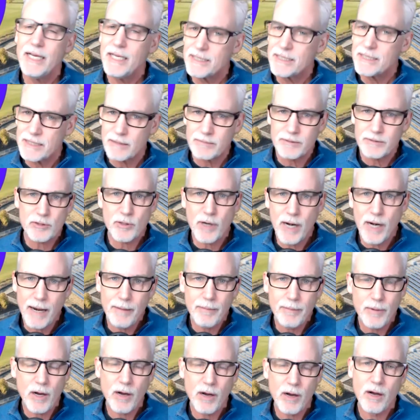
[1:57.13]

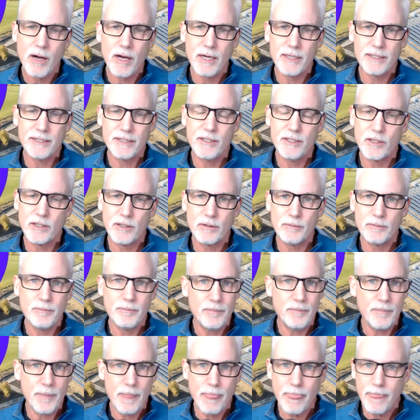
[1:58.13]
subscribe on your
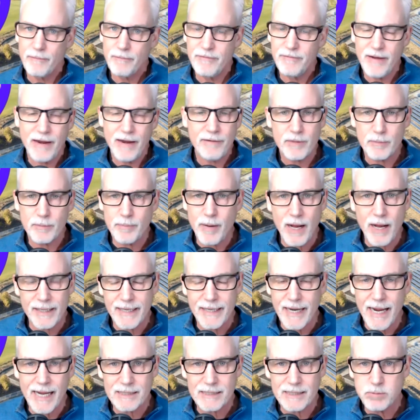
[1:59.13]
favorite
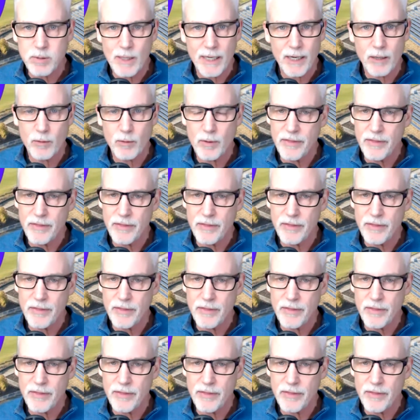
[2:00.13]
podcast player,